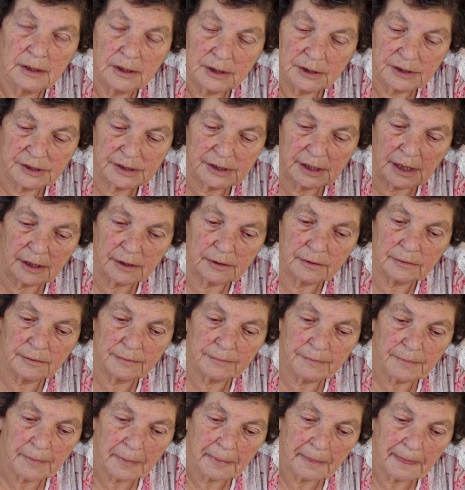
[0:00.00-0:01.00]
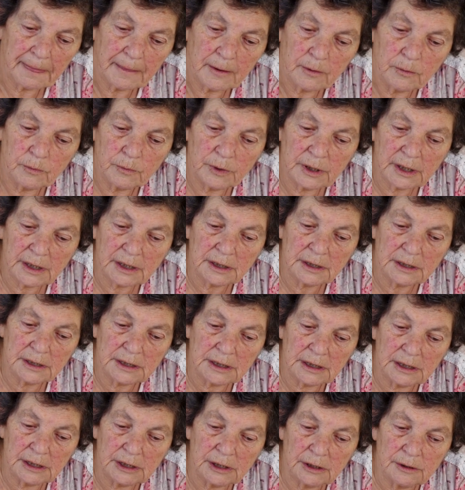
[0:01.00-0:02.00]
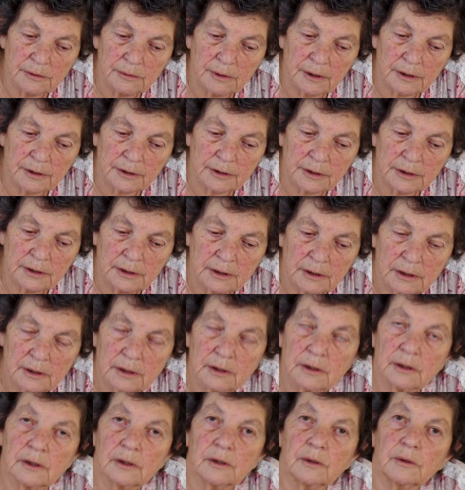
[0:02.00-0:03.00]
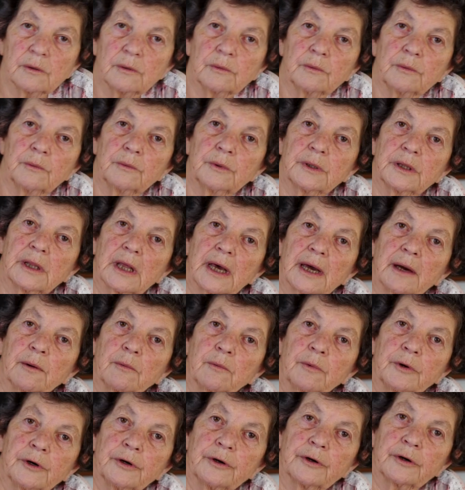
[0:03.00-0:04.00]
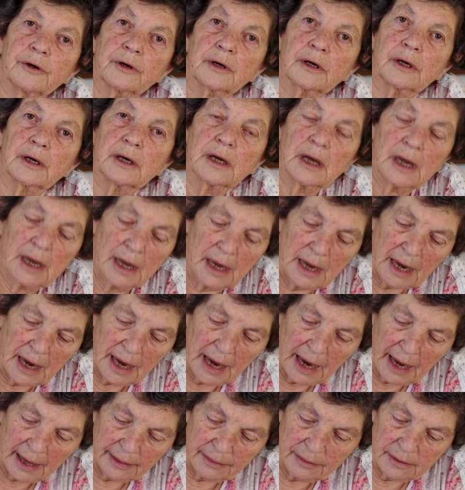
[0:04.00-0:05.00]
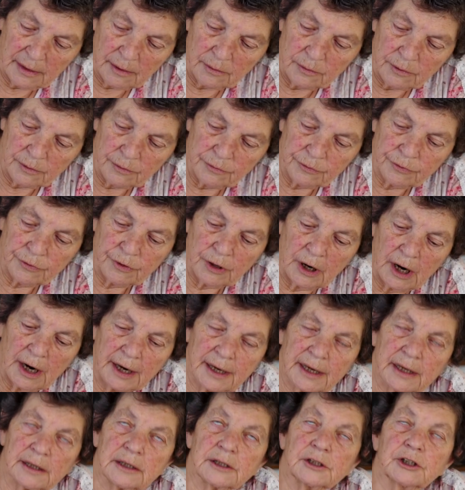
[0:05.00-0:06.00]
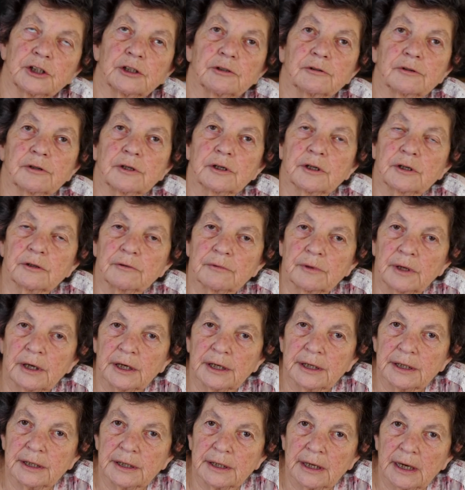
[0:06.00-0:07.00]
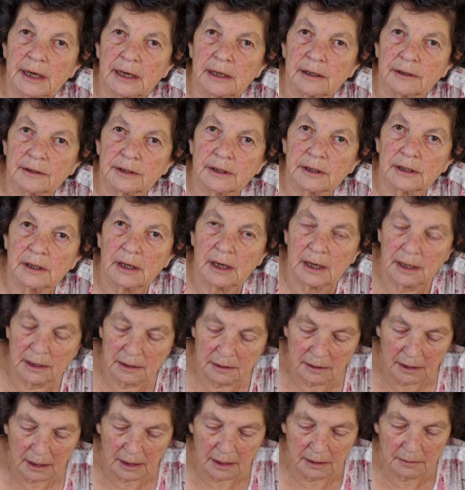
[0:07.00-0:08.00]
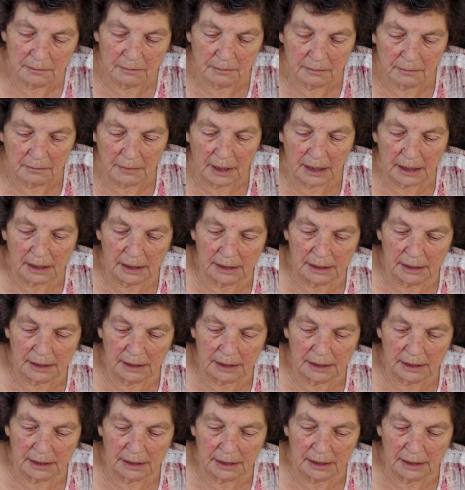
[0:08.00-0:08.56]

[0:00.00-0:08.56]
So we continue on with that work and get the children to write it out and make